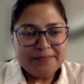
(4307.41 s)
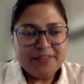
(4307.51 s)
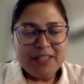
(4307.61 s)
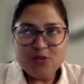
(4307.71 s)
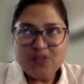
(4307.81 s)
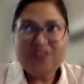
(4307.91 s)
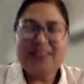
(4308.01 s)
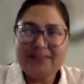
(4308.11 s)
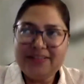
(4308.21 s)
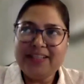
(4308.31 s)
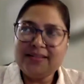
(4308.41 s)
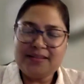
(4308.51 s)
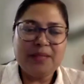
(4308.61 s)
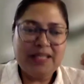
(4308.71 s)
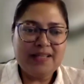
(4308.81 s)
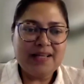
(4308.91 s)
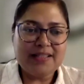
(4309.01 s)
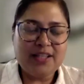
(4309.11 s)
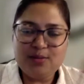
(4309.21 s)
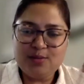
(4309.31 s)
When you're somebody
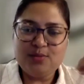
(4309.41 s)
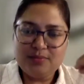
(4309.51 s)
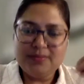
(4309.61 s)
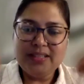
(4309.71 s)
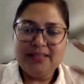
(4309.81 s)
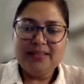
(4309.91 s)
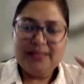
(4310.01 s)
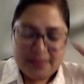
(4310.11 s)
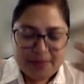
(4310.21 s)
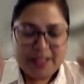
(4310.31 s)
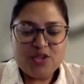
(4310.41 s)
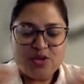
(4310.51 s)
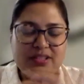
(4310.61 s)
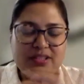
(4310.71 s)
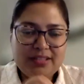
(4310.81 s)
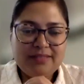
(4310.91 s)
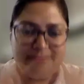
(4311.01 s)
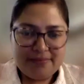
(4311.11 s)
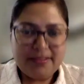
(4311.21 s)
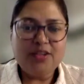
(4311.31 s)
asking you to embrace yourself
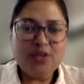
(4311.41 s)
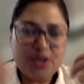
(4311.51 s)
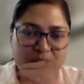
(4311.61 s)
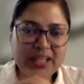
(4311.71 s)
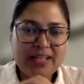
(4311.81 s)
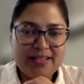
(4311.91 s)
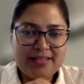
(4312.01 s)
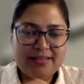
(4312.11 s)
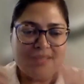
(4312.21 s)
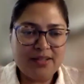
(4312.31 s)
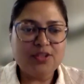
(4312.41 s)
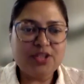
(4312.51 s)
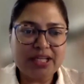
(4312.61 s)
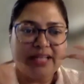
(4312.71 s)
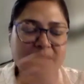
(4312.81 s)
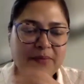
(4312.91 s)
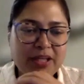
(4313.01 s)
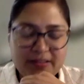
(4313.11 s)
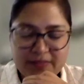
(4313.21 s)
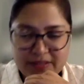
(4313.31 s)
and your uniqueness and your childlike
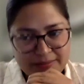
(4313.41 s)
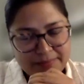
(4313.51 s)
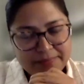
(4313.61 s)
behavior?